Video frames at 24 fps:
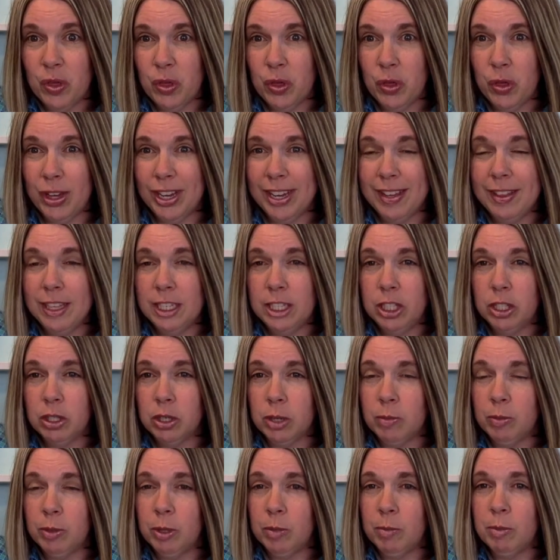look in the
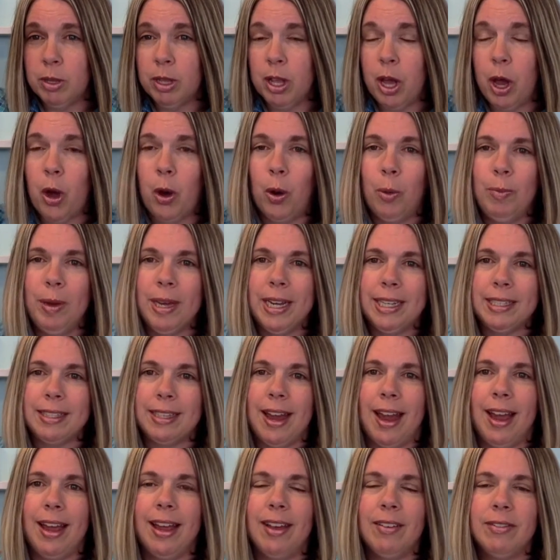description below because
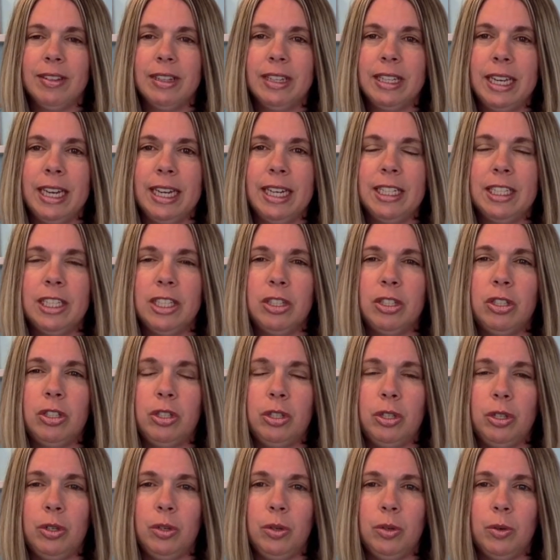I have linked
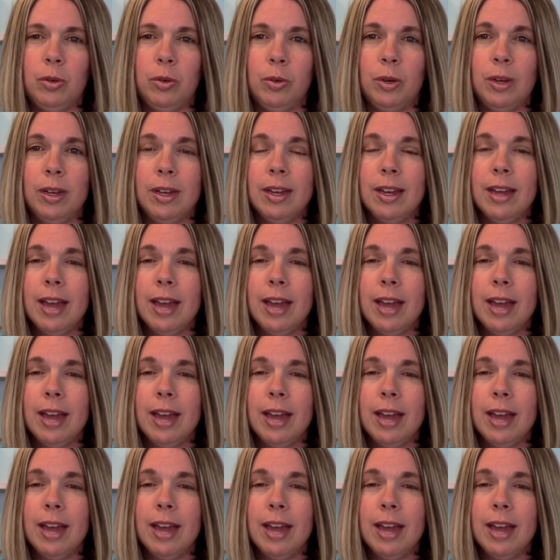to